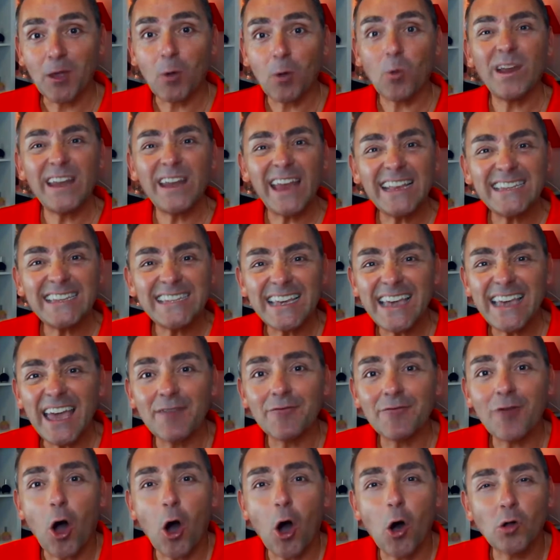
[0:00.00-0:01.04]
We need to
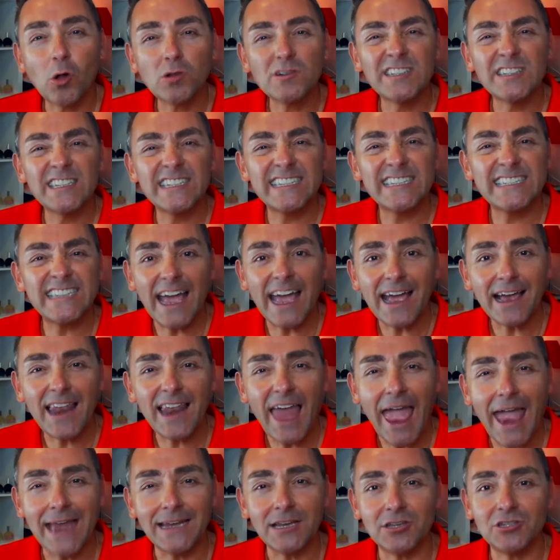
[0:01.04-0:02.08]
give old
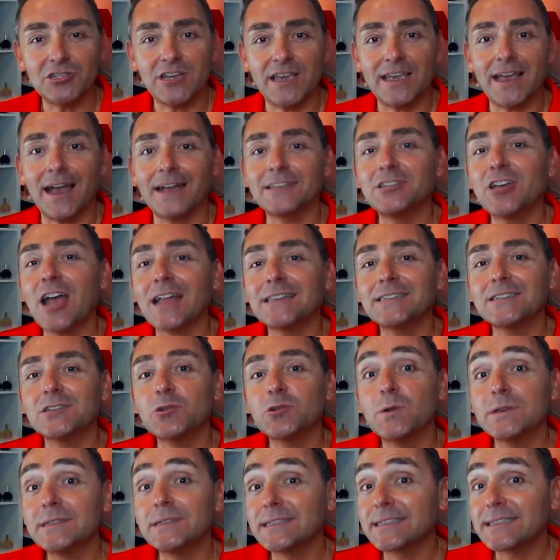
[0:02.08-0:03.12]
stale energy a chance
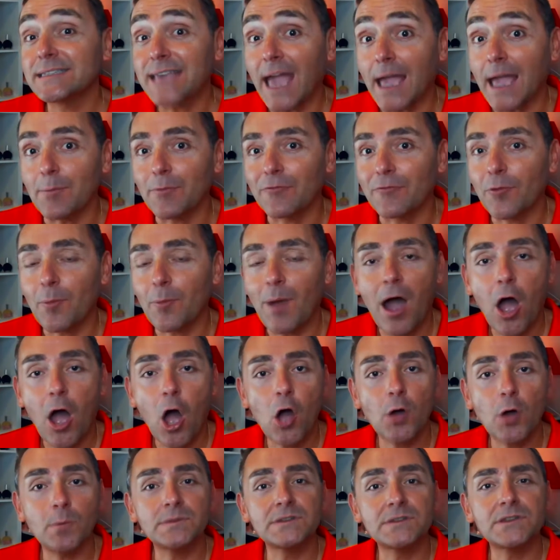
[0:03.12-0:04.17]
to escape from our home.